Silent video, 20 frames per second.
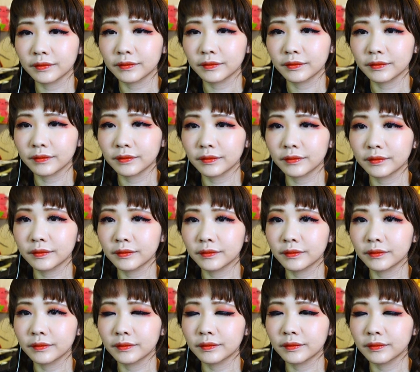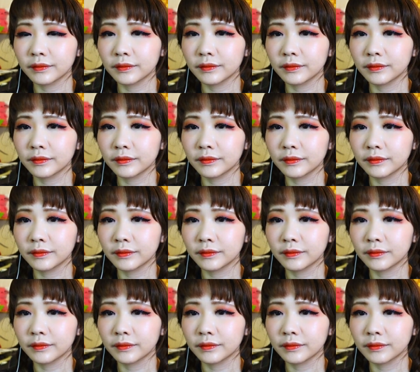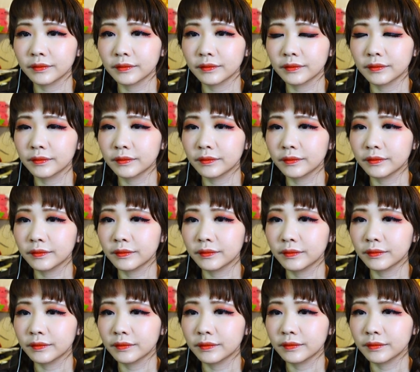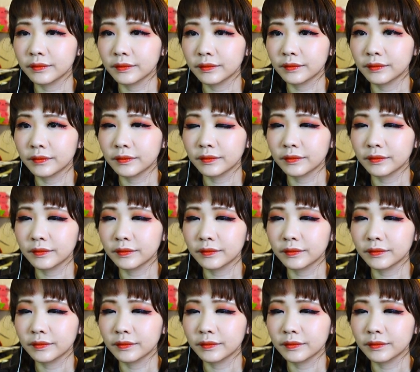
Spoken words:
[no speech]